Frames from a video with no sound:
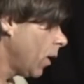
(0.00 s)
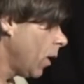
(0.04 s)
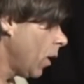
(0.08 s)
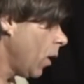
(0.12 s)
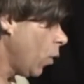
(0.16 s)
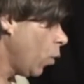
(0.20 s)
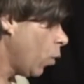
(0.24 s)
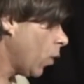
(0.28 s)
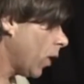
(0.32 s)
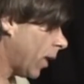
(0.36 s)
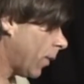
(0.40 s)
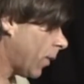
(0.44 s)

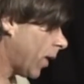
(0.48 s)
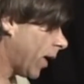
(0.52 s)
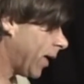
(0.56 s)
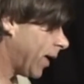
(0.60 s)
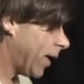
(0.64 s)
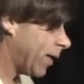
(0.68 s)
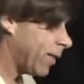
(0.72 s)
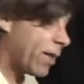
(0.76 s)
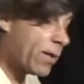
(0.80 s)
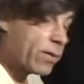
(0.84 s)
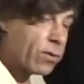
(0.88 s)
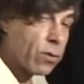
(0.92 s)
Well, I might
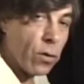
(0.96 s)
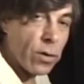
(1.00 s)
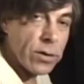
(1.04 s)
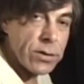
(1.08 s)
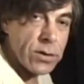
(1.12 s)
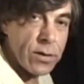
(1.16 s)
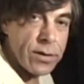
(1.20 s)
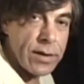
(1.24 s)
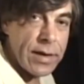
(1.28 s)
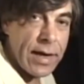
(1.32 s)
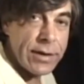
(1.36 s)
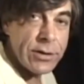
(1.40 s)
add that
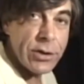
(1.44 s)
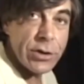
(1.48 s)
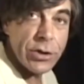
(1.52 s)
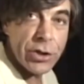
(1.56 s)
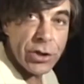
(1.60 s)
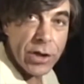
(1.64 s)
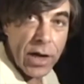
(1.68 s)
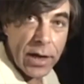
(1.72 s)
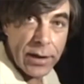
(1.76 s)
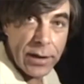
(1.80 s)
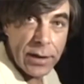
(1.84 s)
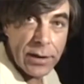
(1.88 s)
also the ancient
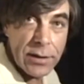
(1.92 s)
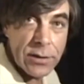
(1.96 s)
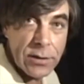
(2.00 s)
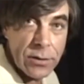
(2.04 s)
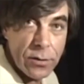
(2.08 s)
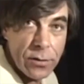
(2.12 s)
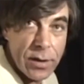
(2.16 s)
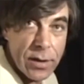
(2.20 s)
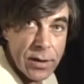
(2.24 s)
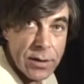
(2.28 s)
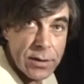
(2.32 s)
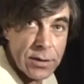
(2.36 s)
Chinese
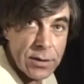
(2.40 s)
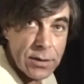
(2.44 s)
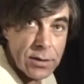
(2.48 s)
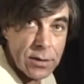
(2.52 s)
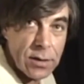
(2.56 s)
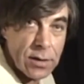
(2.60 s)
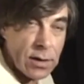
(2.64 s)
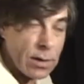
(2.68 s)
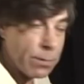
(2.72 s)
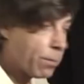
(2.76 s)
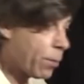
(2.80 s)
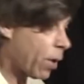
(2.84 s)
knew this.
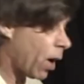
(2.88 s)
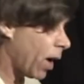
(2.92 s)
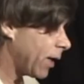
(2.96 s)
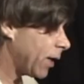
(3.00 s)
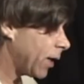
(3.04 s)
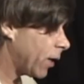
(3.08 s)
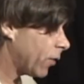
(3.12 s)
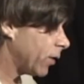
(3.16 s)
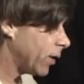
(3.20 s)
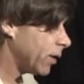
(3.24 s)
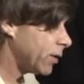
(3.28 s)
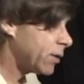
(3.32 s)
The
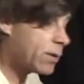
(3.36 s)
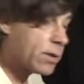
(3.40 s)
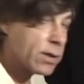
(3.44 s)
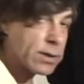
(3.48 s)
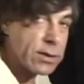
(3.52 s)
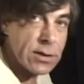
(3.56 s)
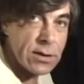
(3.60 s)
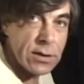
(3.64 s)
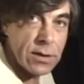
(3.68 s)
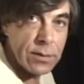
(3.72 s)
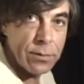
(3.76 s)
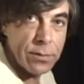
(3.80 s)
binary
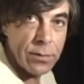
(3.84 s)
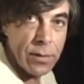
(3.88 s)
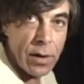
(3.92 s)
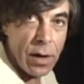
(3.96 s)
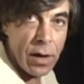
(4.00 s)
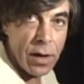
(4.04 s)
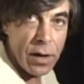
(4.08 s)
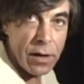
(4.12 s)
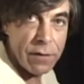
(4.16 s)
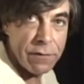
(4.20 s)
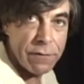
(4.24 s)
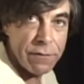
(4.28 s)
system
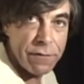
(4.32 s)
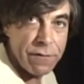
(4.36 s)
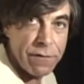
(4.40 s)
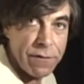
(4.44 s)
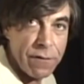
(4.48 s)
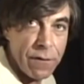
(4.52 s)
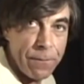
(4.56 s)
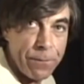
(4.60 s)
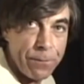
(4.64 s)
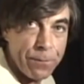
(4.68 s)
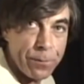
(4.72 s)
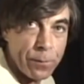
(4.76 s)
of
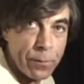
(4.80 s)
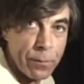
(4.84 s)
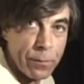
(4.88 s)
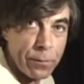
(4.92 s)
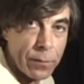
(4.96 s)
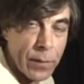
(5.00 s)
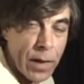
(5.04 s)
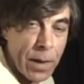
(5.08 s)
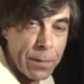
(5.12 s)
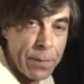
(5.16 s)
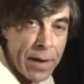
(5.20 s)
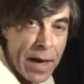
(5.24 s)

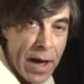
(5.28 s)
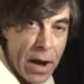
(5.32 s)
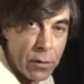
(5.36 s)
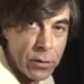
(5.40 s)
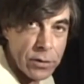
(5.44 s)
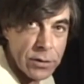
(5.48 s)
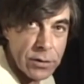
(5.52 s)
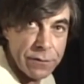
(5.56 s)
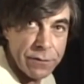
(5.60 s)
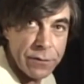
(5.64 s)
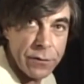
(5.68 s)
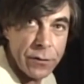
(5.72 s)

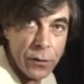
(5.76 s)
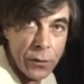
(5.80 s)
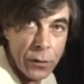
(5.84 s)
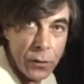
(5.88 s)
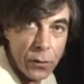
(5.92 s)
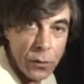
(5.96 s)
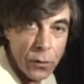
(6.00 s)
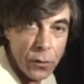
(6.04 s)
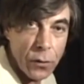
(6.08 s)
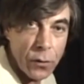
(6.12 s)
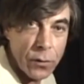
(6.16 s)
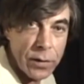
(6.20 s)
powers of
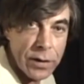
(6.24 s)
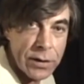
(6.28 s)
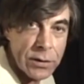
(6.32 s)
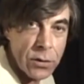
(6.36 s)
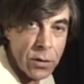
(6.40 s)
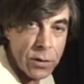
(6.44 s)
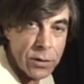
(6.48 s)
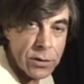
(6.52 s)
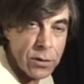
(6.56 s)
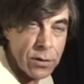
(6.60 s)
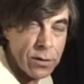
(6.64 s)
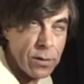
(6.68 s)
two is
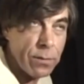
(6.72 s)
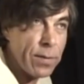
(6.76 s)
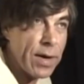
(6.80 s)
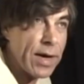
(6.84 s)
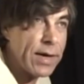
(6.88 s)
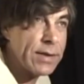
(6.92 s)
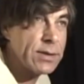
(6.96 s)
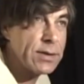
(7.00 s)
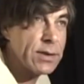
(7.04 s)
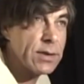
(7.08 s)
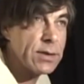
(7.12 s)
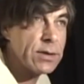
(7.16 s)
also the
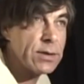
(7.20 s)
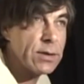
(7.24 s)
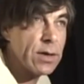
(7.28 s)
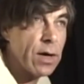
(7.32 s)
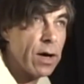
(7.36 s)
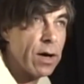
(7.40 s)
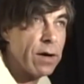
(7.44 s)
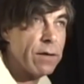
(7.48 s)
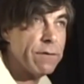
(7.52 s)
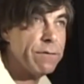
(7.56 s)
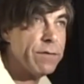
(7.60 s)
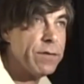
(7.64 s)
basis
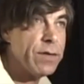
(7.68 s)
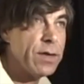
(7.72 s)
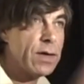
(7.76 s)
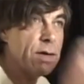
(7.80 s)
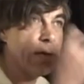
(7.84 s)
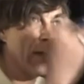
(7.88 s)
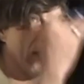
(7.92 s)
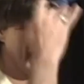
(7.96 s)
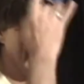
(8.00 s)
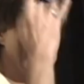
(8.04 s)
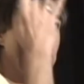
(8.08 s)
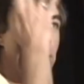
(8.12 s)
of
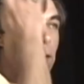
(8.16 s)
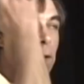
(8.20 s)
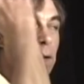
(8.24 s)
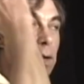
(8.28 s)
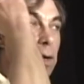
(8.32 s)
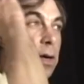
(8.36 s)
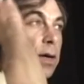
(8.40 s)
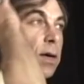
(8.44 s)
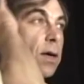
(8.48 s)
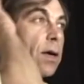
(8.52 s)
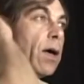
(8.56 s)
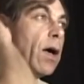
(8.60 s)
the
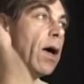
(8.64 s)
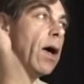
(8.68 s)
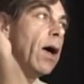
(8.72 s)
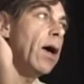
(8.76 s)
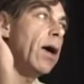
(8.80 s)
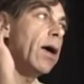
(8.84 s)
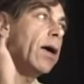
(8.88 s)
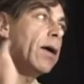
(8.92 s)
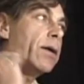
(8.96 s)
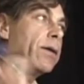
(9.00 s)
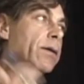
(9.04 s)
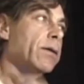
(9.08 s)

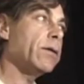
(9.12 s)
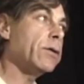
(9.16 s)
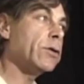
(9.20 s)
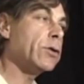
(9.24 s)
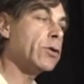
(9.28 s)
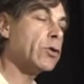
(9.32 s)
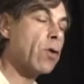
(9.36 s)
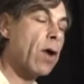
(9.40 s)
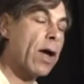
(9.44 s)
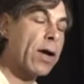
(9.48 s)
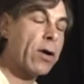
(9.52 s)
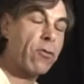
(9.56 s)
uh,
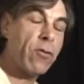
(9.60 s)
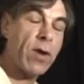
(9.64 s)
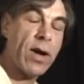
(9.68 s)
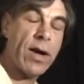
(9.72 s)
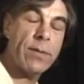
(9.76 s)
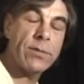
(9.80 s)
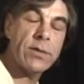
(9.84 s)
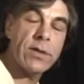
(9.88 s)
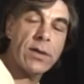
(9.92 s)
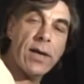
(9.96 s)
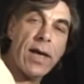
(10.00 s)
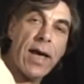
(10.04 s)

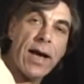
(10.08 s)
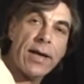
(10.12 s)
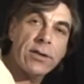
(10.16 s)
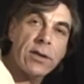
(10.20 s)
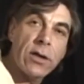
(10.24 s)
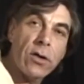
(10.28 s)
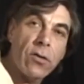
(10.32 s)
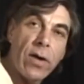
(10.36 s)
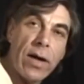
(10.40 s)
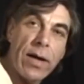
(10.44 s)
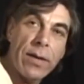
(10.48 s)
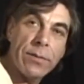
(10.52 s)
trigrams and
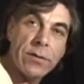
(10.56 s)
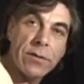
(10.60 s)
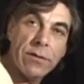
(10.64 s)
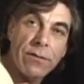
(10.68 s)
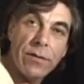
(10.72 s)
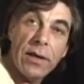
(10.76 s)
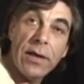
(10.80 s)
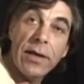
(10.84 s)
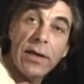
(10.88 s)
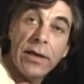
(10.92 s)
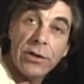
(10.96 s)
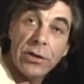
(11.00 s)
hexagrams of
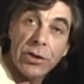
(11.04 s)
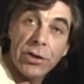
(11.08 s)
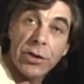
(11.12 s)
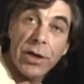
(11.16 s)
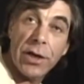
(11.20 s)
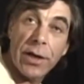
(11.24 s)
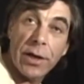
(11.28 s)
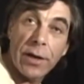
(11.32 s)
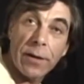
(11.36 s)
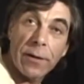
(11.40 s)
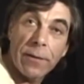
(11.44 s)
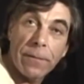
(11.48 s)
the I
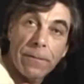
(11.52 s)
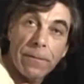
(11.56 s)
Ching,